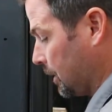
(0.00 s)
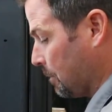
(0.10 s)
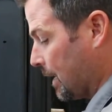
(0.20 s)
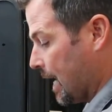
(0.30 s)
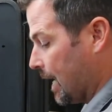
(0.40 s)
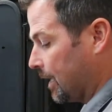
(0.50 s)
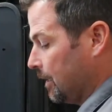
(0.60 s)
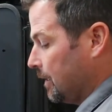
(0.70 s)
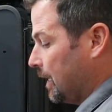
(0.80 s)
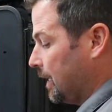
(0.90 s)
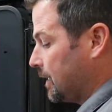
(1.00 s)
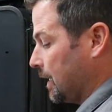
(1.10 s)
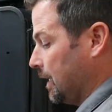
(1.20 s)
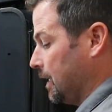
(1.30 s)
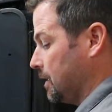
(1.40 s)
at the back. It
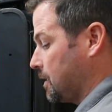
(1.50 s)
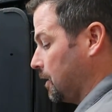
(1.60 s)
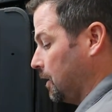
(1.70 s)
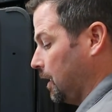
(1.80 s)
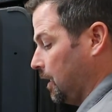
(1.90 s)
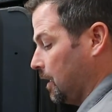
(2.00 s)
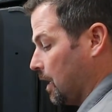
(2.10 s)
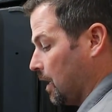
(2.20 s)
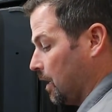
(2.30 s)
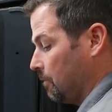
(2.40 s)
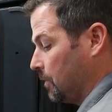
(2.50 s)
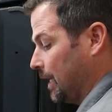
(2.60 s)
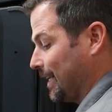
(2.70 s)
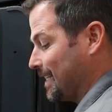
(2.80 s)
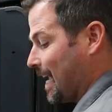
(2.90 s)
is
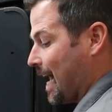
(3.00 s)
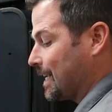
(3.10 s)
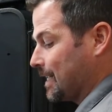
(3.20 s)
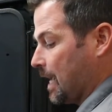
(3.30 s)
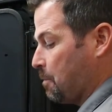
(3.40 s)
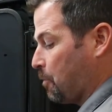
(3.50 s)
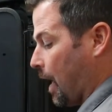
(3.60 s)
the exact same